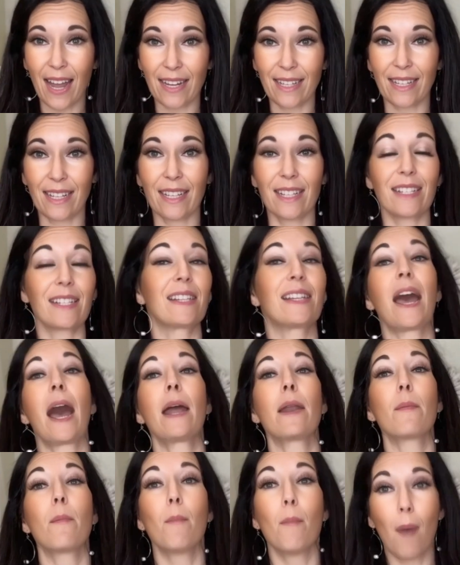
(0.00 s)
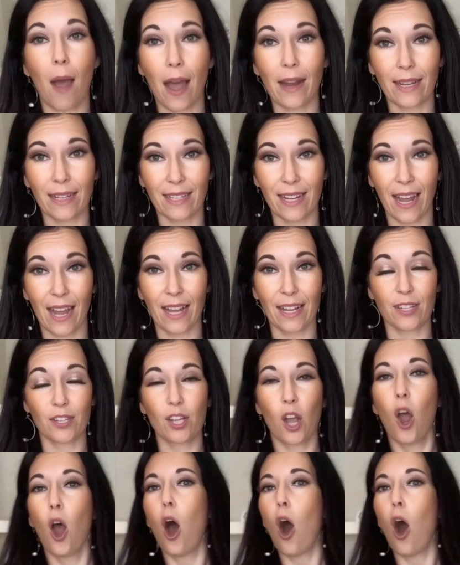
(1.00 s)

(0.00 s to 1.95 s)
ideas that monetize